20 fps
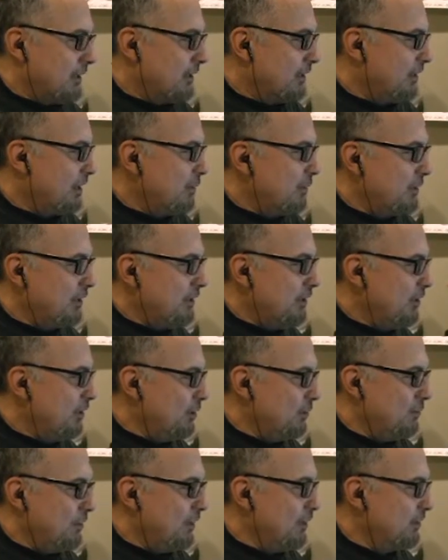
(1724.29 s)
coming
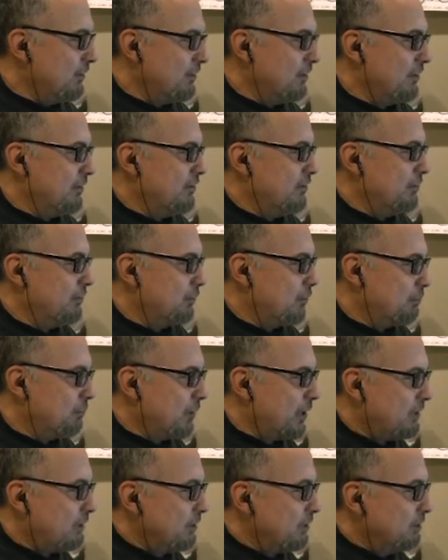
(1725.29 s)
here because there's a
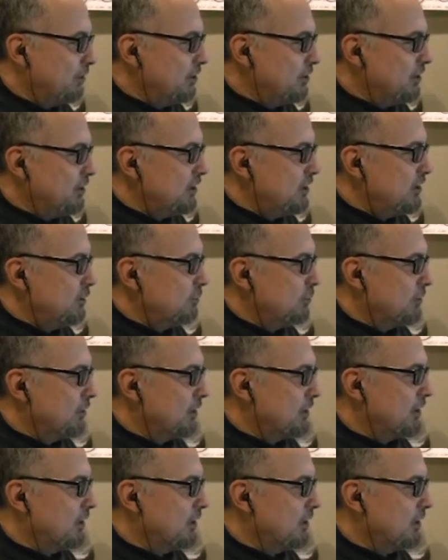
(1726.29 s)
repressive regime, or